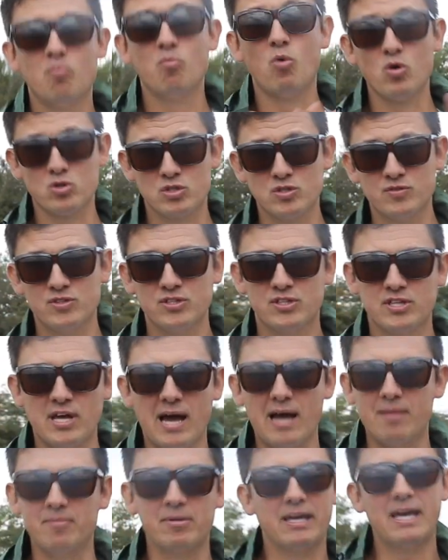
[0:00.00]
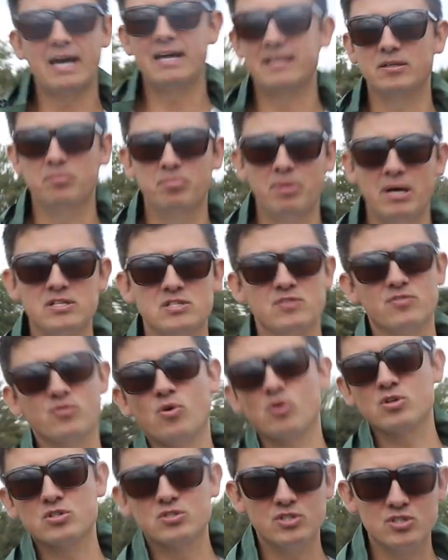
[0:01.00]
most of the time. Again, depends of
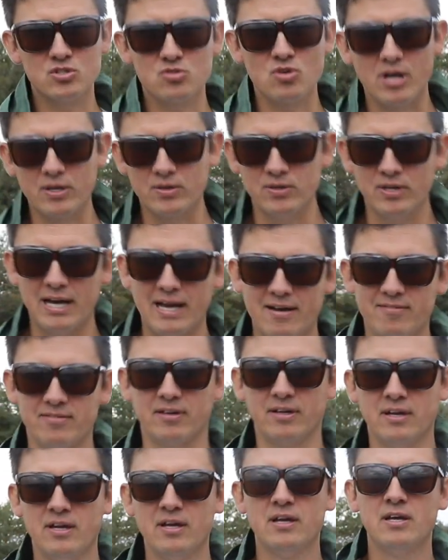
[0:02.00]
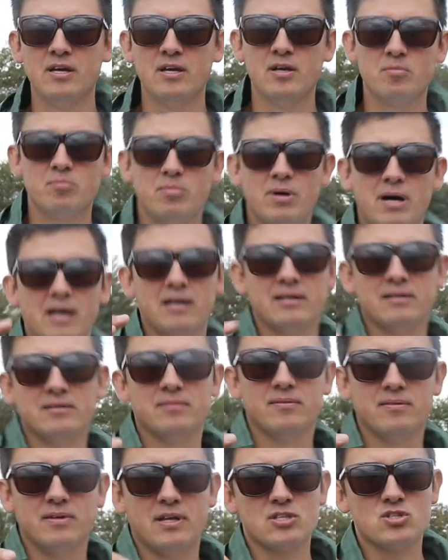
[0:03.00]
course on the drug you're having. But
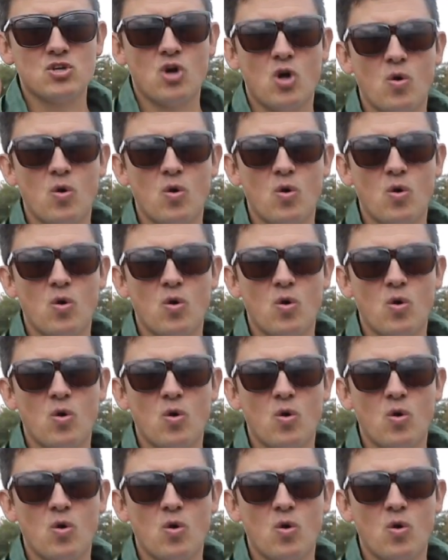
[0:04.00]
as